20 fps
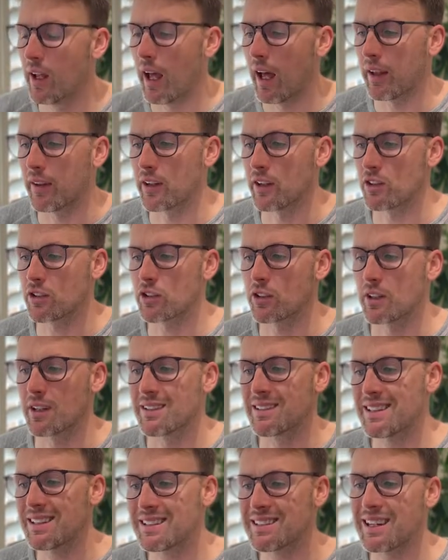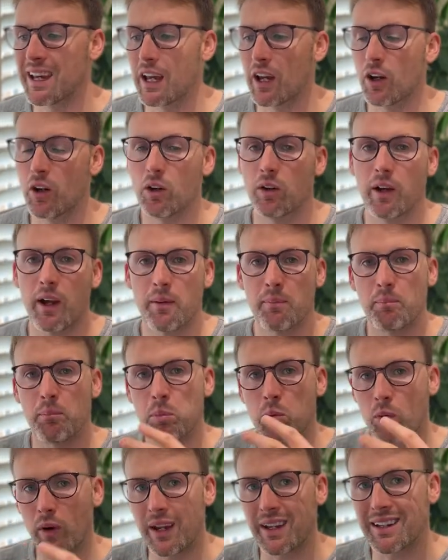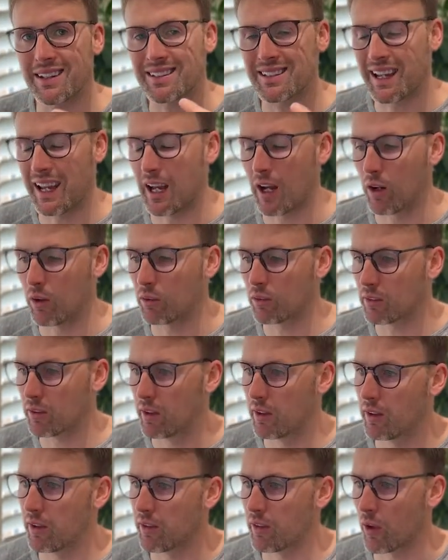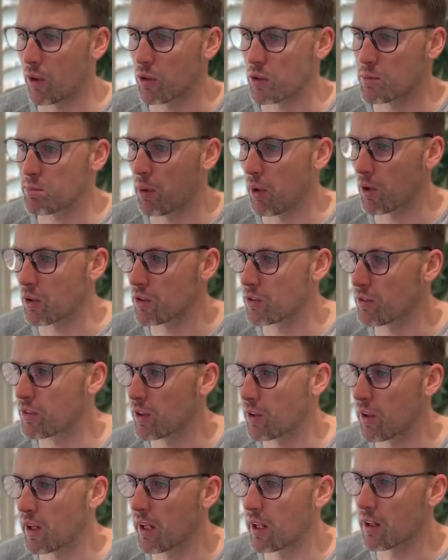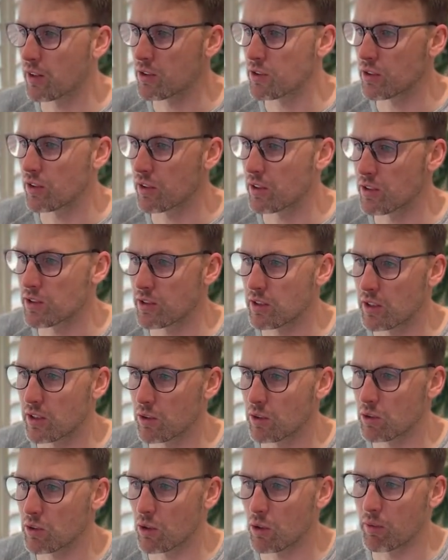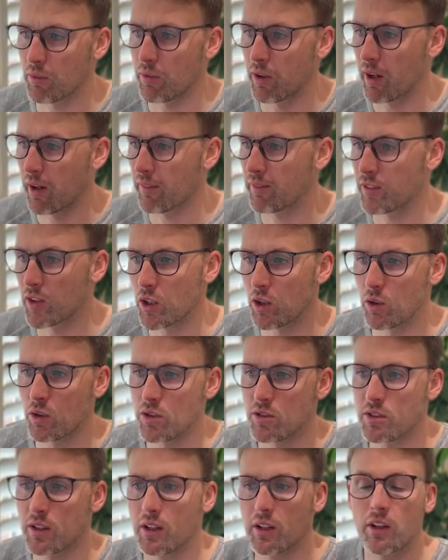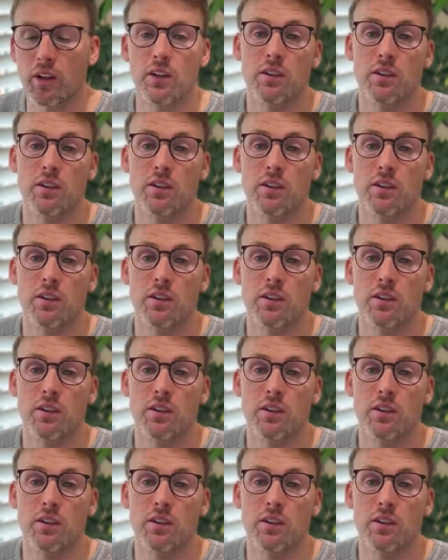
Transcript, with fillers: And then it's going to detail and break down those posts for you here. So you can see you do it via views.